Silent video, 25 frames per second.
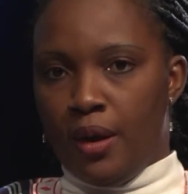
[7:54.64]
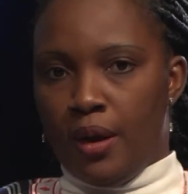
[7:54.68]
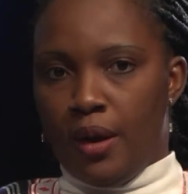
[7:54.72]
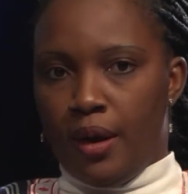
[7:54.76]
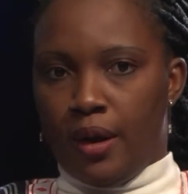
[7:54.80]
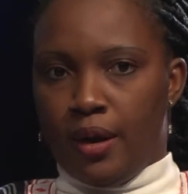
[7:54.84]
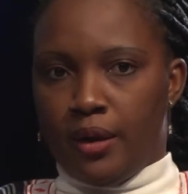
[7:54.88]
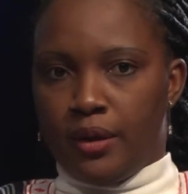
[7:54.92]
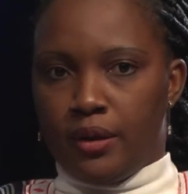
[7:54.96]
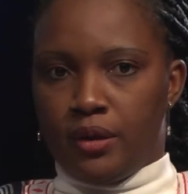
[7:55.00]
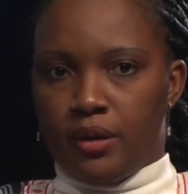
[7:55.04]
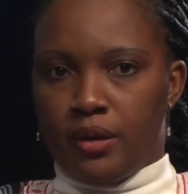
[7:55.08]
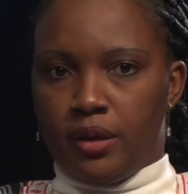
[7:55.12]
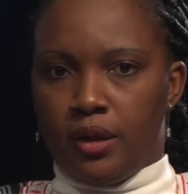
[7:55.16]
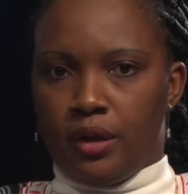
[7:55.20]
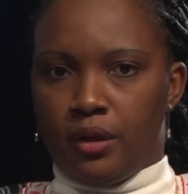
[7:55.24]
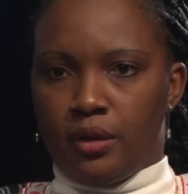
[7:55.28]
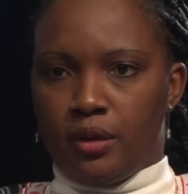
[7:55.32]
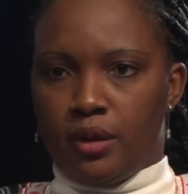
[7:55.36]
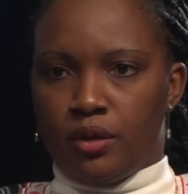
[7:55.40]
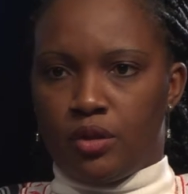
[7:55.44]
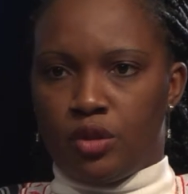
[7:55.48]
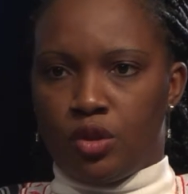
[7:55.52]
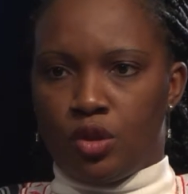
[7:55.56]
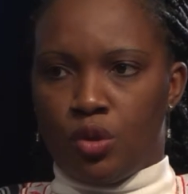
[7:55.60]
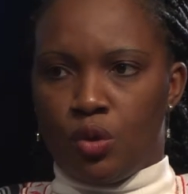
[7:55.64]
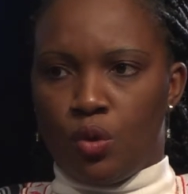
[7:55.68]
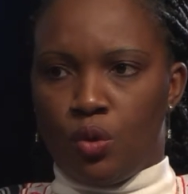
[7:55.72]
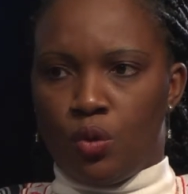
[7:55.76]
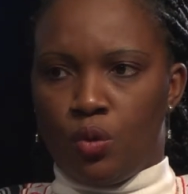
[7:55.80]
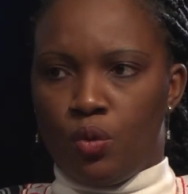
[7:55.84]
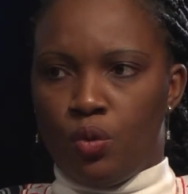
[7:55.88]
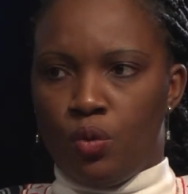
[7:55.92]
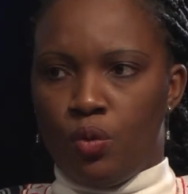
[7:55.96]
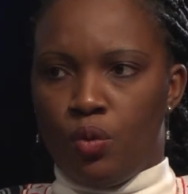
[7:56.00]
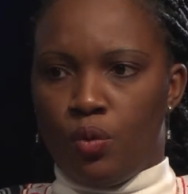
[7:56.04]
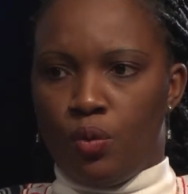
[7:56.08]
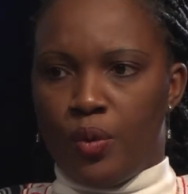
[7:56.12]
And
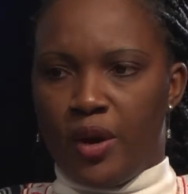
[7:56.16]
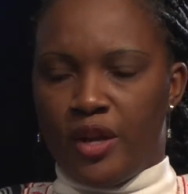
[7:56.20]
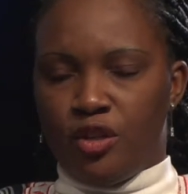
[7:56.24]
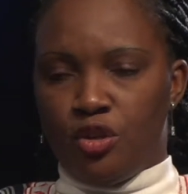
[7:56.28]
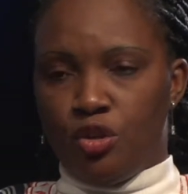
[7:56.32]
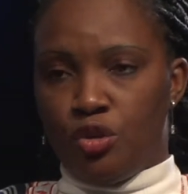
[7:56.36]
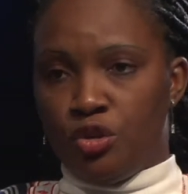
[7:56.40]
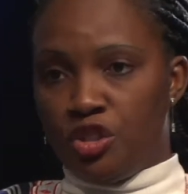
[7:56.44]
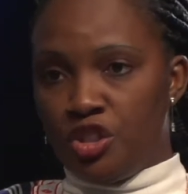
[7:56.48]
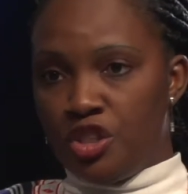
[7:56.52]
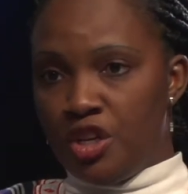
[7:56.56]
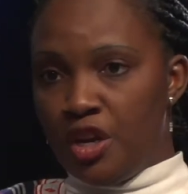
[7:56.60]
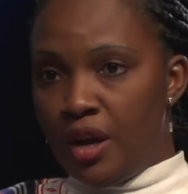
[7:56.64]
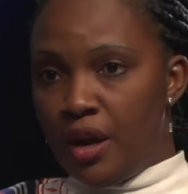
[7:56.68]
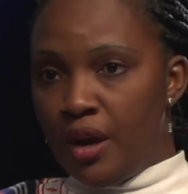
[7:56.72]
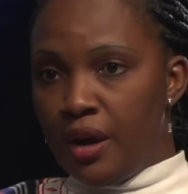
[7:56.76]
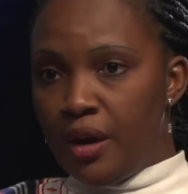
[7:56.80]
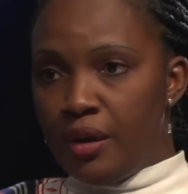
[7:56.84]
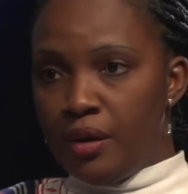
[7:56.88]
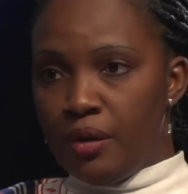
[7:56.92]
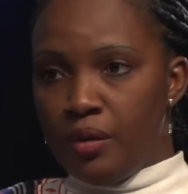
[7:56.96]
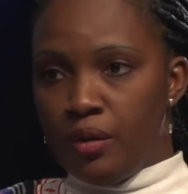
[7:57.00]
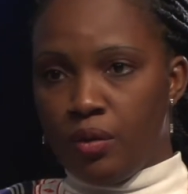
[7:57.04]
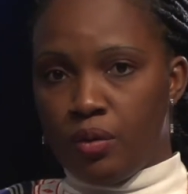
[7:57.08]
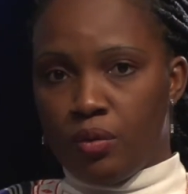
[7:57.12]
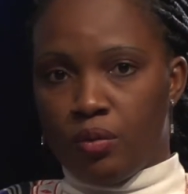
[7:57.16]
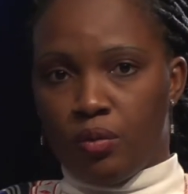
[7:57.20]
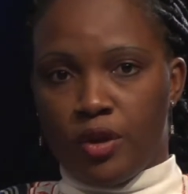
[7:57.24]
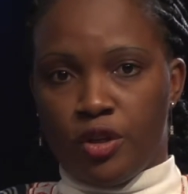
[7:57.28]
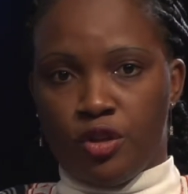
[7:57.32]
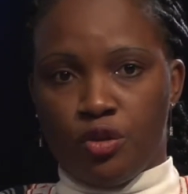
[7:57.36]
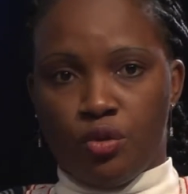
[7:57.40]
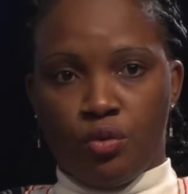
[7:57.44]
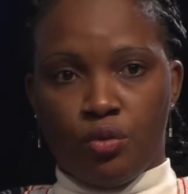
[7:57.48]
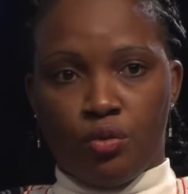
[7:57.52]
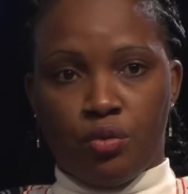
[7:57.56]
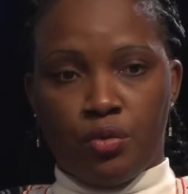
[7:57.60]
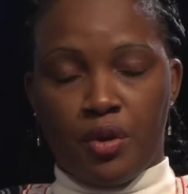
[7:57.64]
so when you share, when
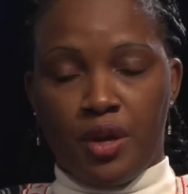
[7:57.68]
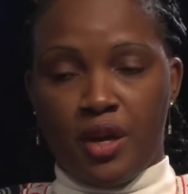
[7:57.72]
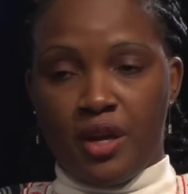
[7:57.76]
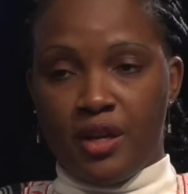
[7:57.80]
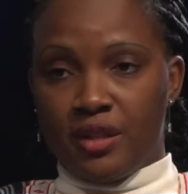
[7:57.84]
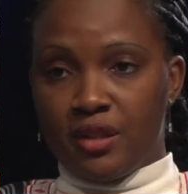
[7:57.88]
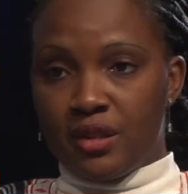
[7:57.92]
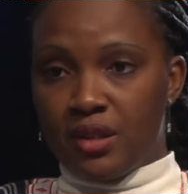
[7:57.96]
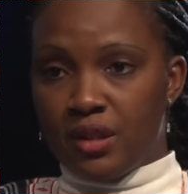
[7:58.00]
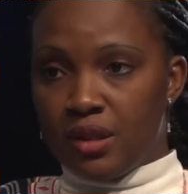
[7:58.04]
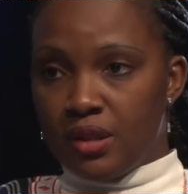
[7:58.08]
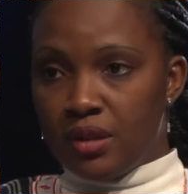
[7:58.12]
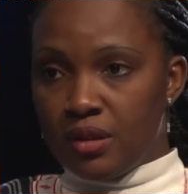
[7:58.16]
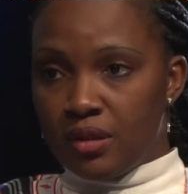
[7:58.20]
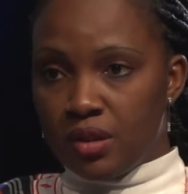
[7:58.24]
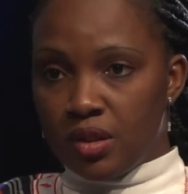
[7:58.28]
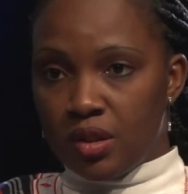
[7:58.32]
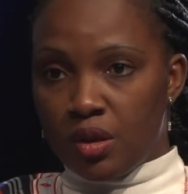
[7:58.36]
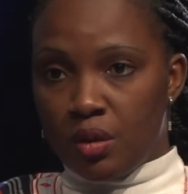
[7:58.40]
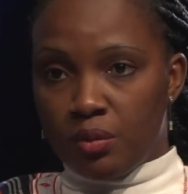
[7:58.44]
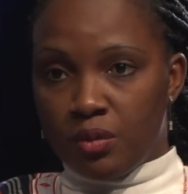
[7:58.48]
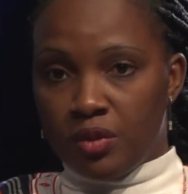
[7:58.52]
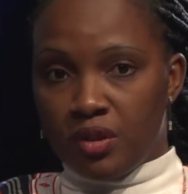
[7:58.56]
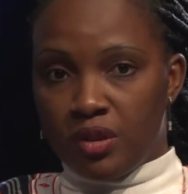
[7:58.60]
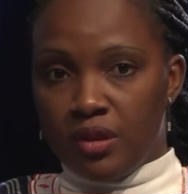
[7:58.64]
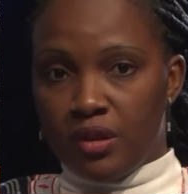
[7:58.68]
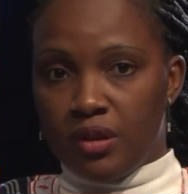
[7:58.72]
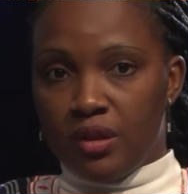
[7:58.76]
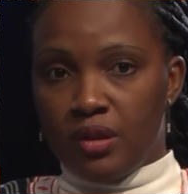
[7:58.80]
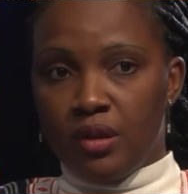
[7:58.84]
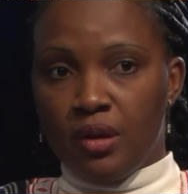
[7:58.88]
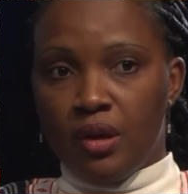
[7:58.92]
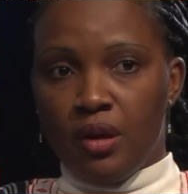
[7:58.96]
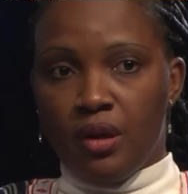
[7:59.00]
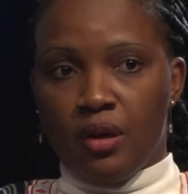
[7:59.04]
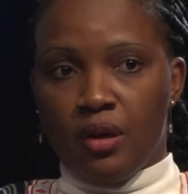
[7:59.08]
you create something,